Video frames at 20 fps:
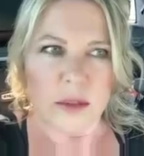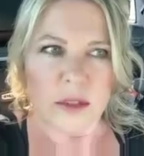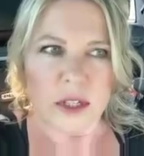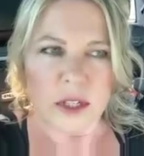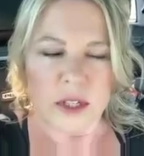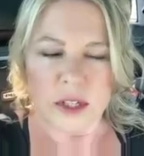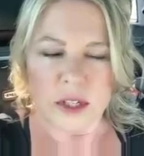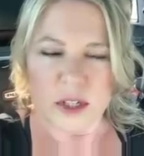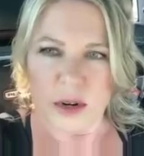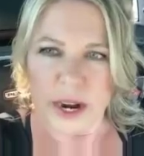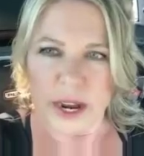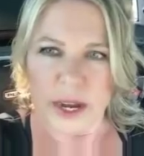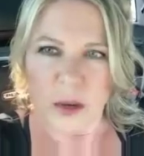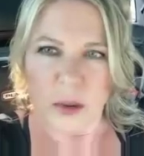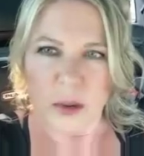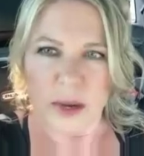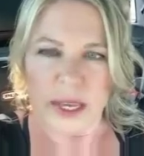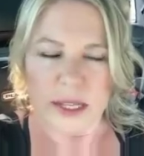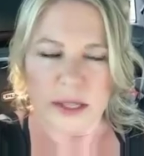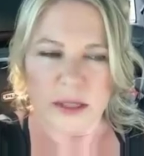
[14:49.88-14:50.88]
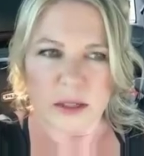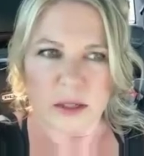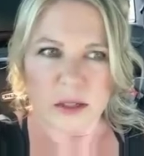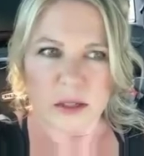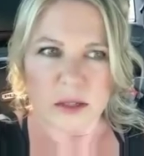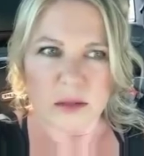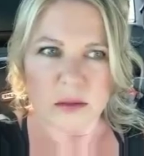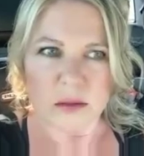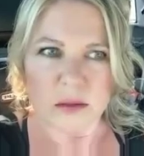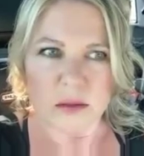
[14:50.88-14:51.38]
to the drag
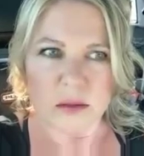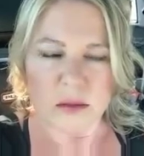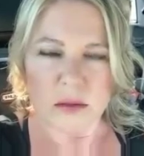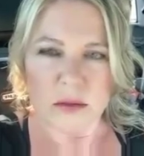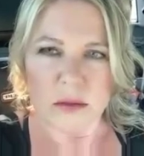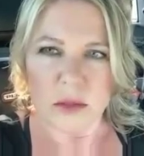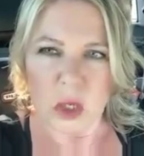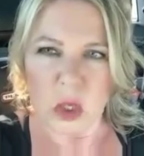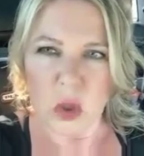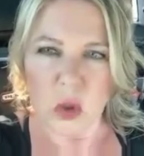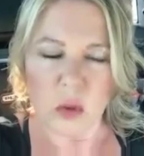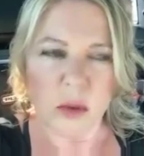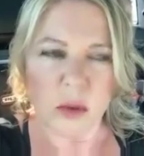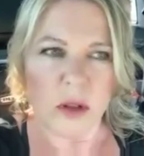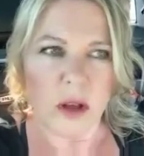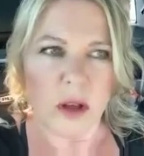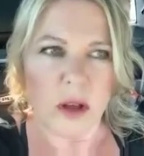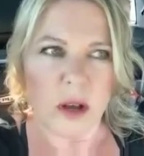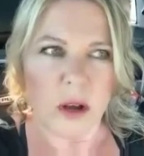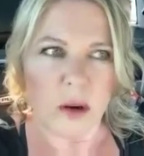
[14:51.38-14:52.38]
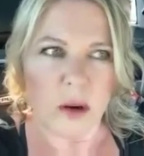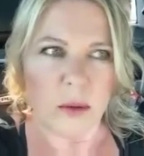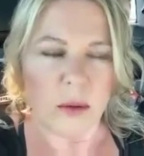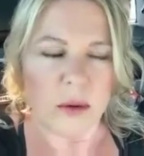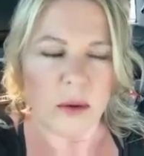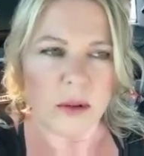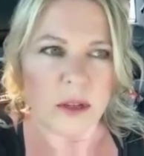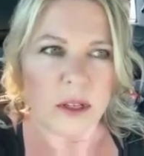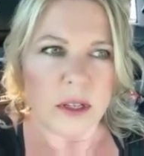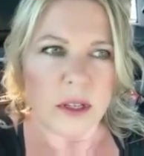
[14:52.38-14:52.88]
queens? Who will go
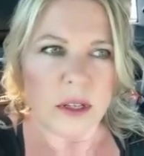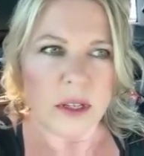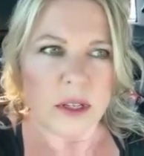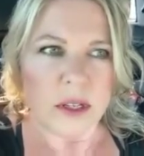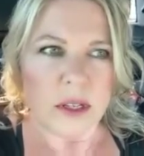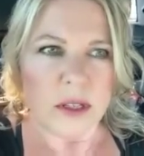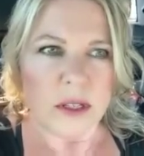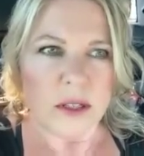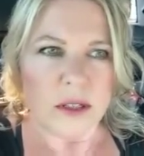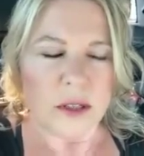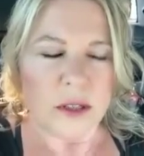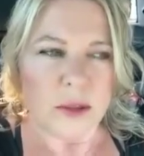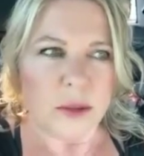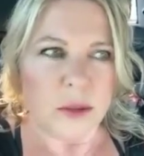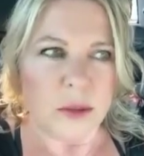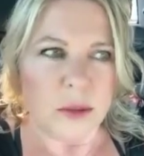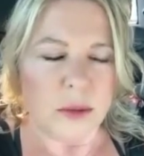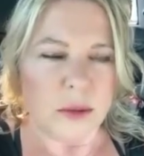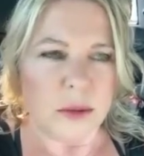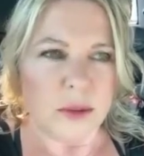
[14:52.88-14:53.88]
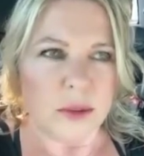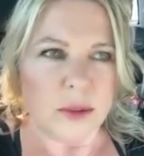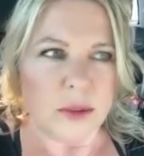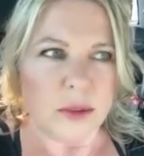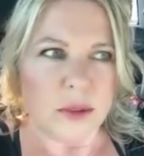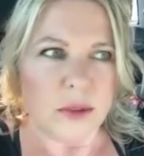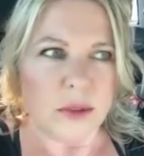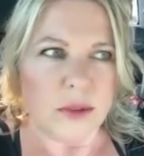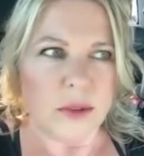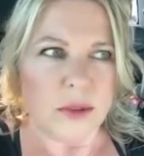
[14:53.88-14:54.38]
to
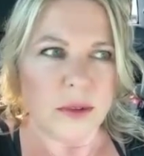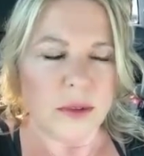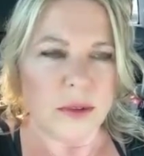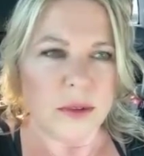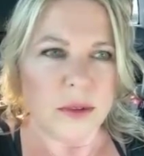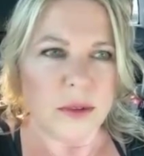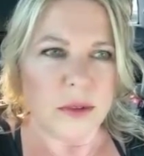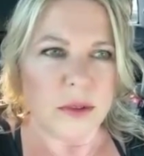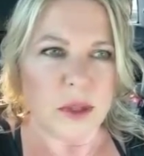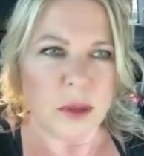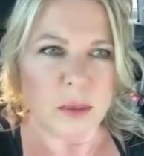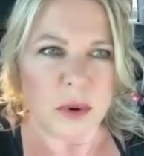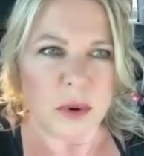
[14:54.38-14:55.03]
the